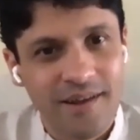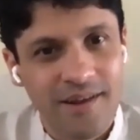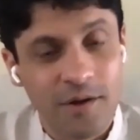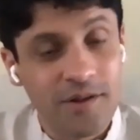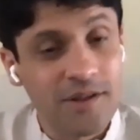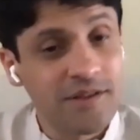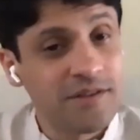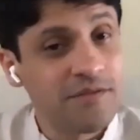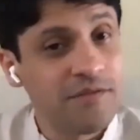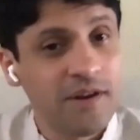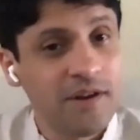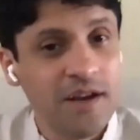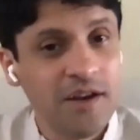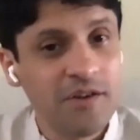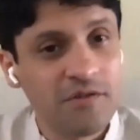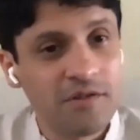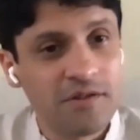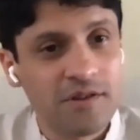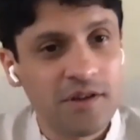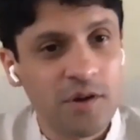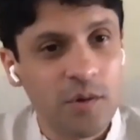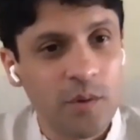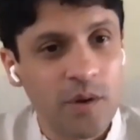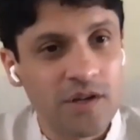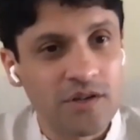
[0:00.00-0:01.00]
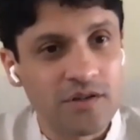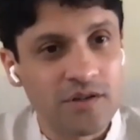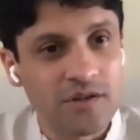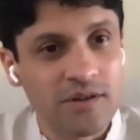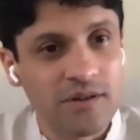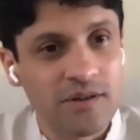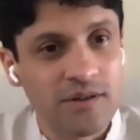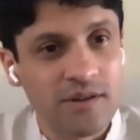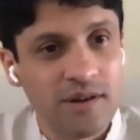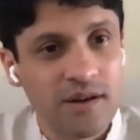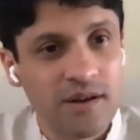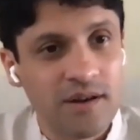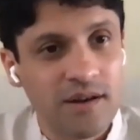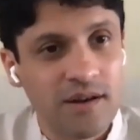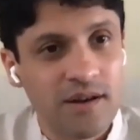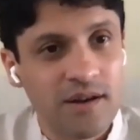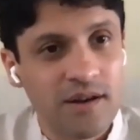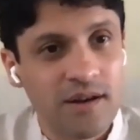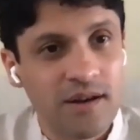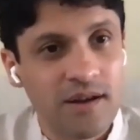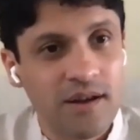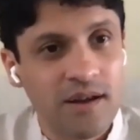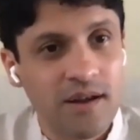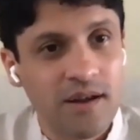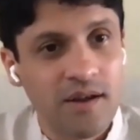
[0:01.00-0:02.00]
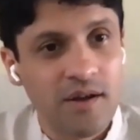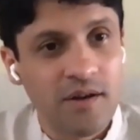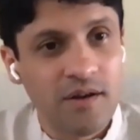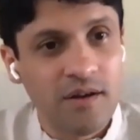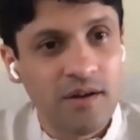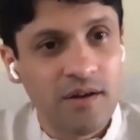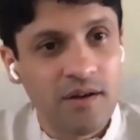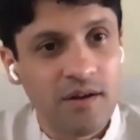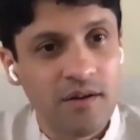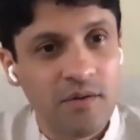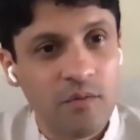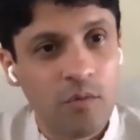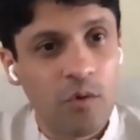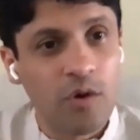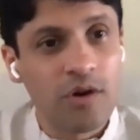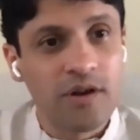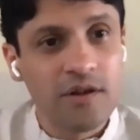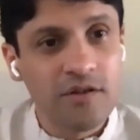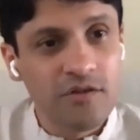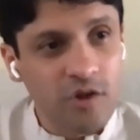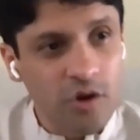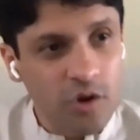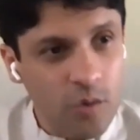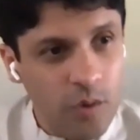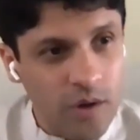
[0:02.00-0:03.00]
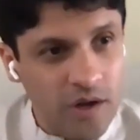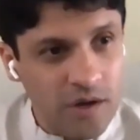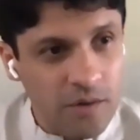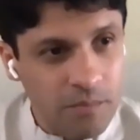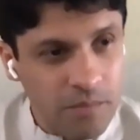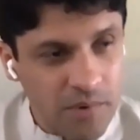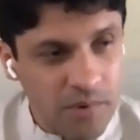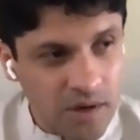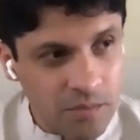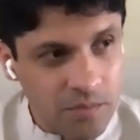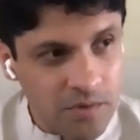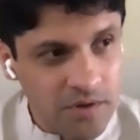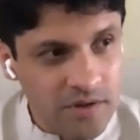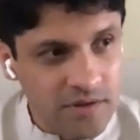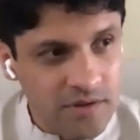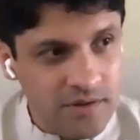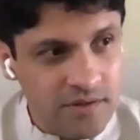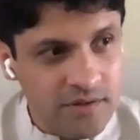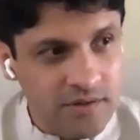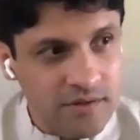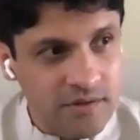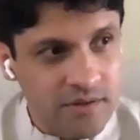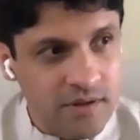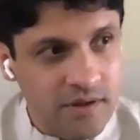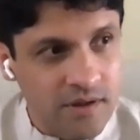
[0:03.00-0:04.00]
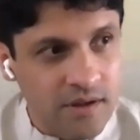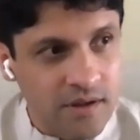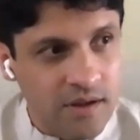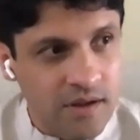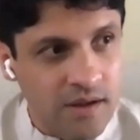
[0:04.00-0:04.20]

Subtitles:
Now, that's a very interesting question. What is your purpose?